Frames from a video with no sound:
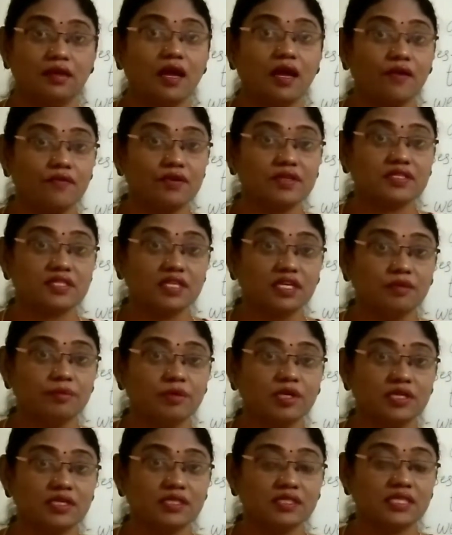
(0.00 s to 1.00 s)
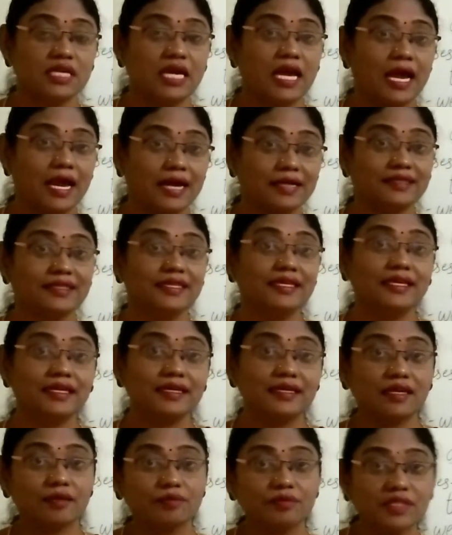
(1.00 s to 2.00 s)
our syllabus at the
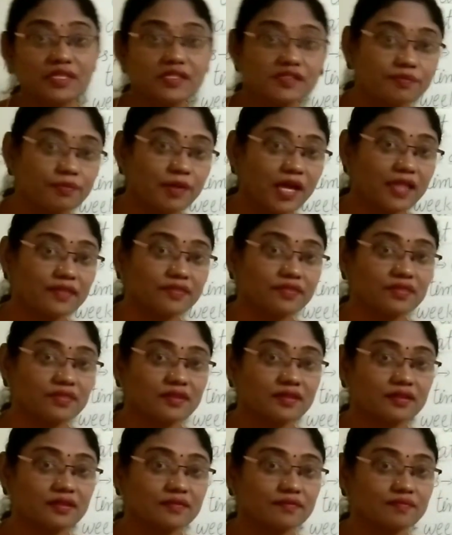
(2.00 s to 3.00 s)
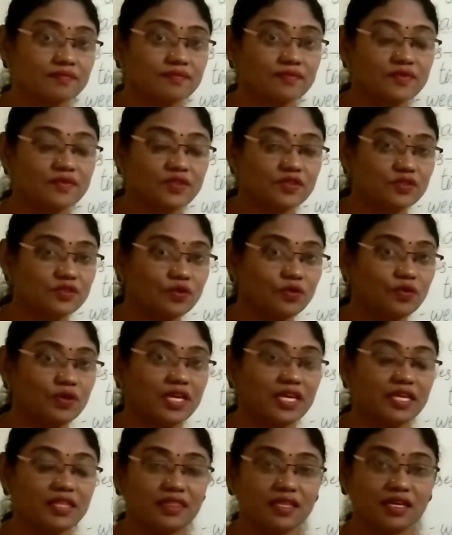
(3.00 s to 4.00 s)
end of this month. So
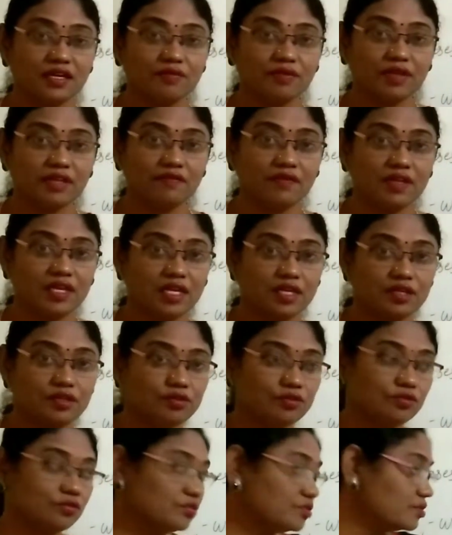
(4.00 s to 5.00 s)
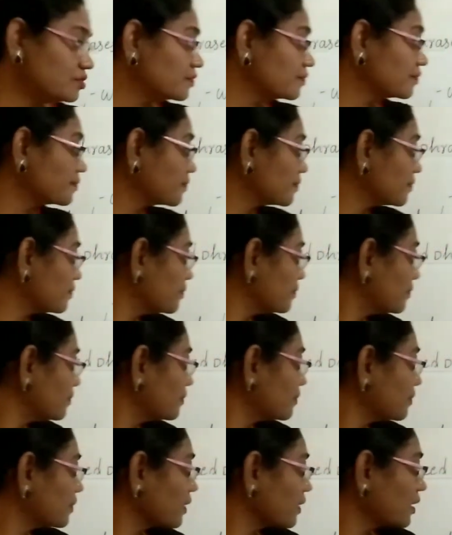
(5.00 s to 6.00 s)
in that way we can use.
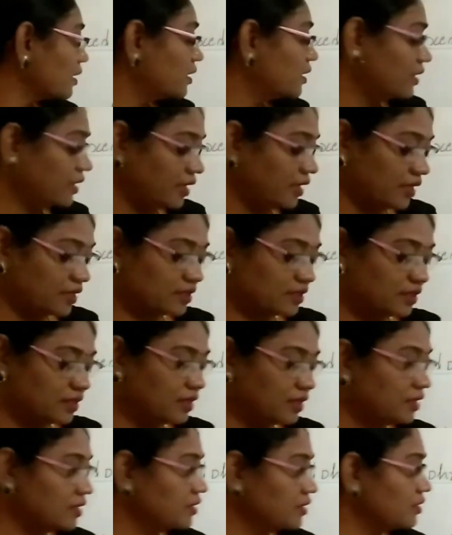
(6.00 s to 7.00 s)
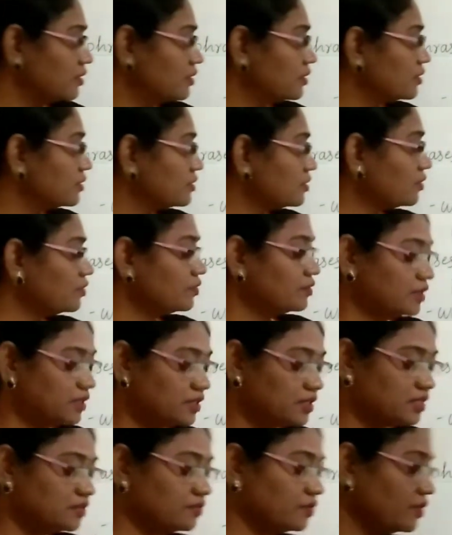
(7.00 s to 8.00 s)
Next. So
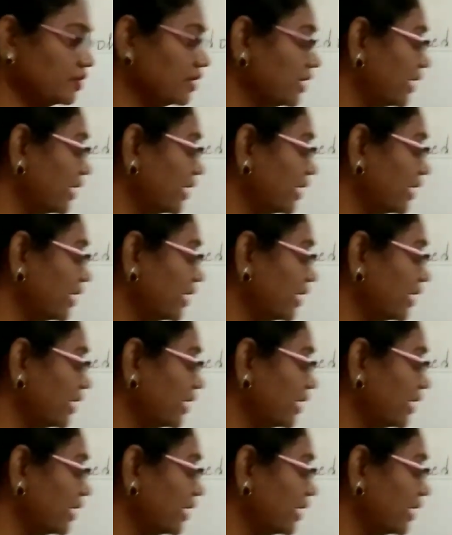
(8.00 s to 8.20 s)
this is our